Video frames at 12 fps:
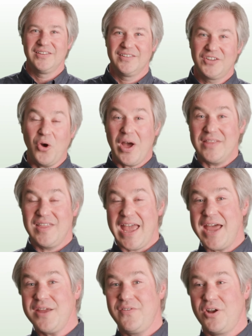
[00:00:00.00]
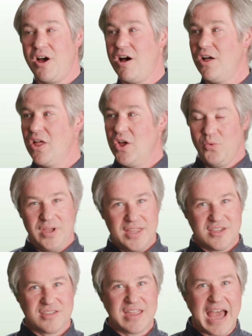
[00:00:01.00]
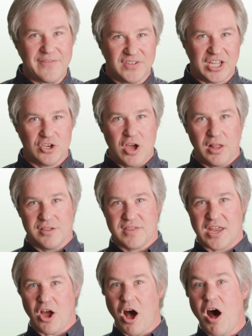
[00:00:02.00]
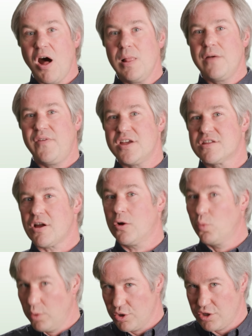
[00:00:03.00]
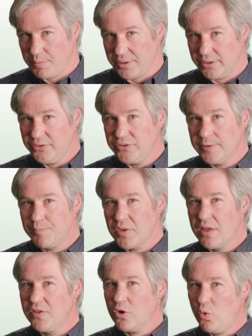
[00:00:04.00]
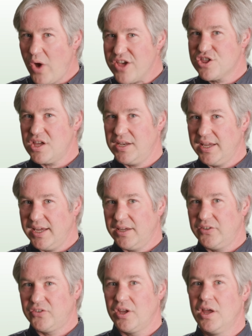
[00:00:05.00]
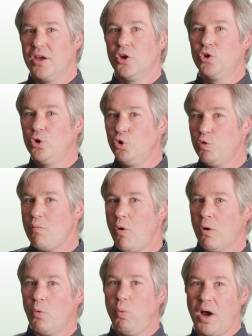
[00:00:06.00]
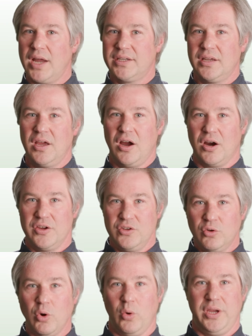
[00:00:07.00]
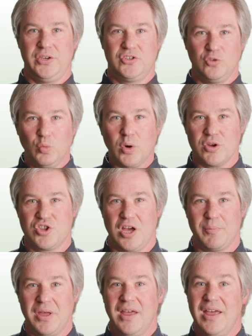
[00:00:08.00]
So at the end of it all, we just have to acknowledge that all of us are worshipers. The question is, whom or what are you going to worship?